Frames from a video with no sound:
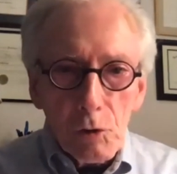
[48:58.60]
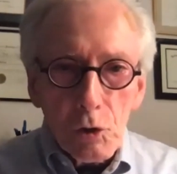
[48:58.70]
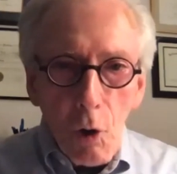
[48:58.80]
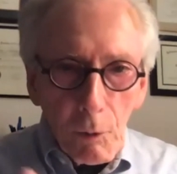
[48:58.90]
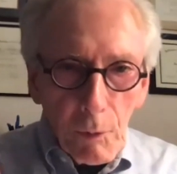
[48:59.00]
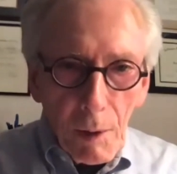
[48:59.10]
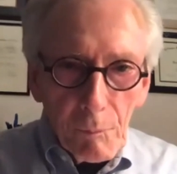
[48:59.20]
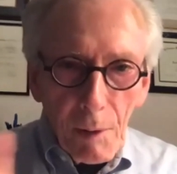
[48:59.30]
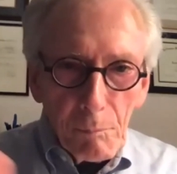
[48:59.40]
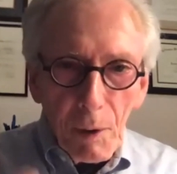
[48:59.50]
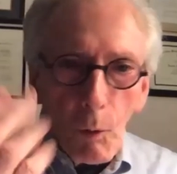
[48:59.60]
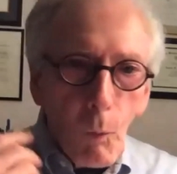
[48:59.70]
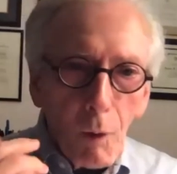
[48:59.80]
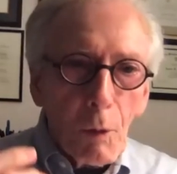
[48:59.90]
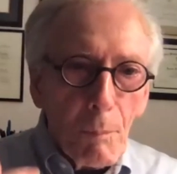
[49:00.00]
start, and then Bill,
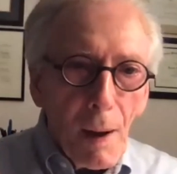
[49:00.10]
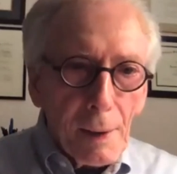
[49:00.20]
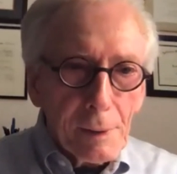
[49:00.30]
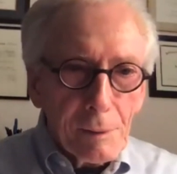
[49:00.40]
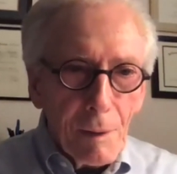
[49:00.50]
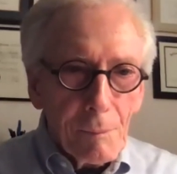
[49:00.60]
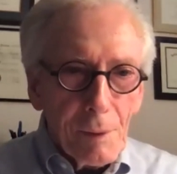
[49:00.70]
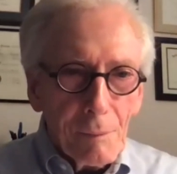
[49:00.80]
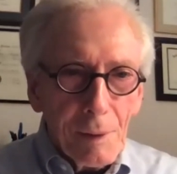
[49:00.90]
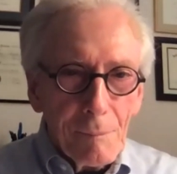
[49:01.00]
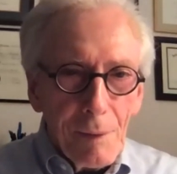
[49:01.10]
welcome back, and